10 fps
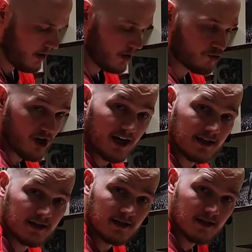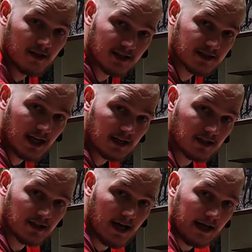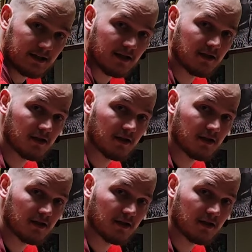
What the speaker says: train exactly that.